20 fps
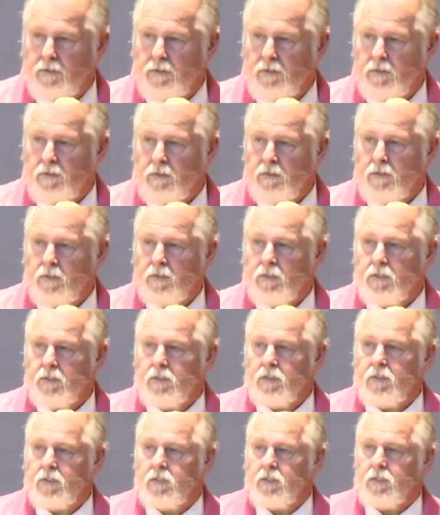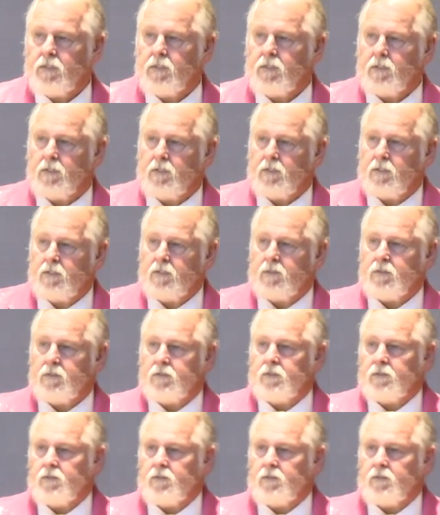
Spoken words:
Nobody speaks.